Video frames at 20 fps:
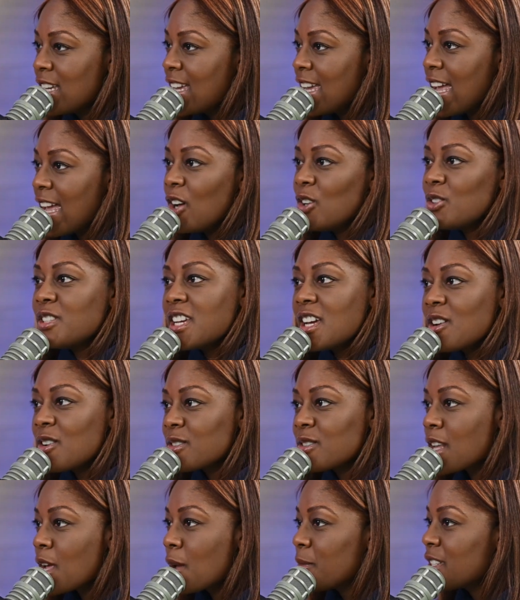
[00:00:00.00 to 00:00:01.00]
LDL
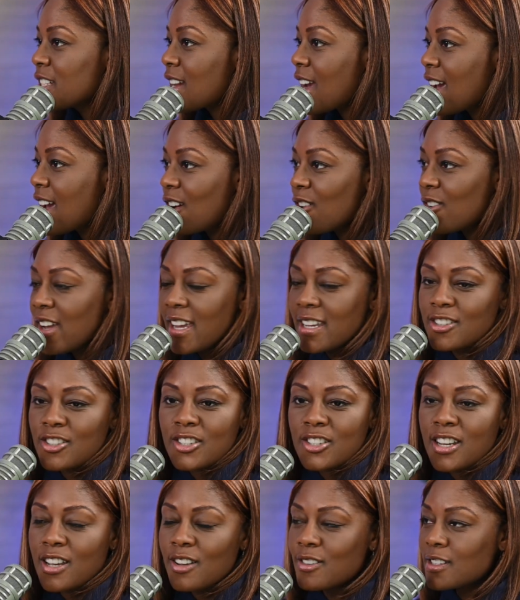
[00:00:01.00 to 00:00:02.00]
is coming down,
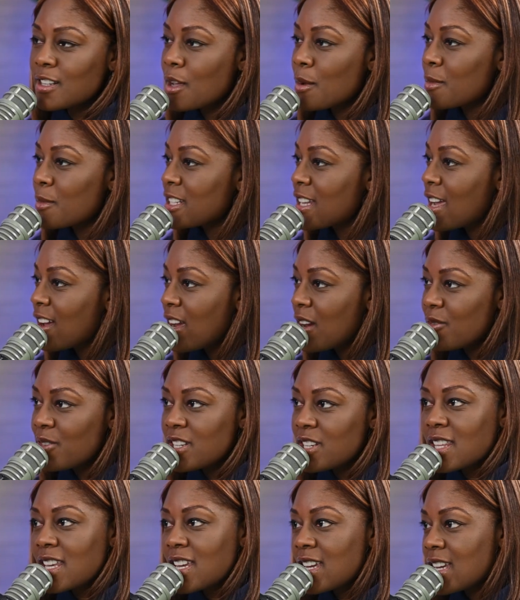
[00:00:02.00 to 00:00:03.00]
HDL is coming down,
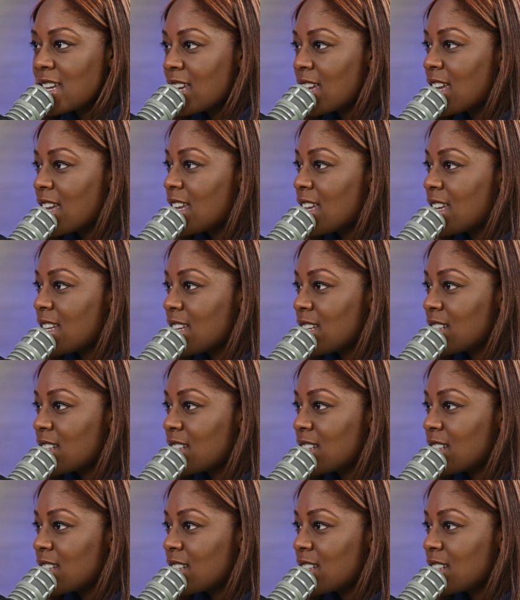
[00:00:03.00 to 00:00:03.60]
everything is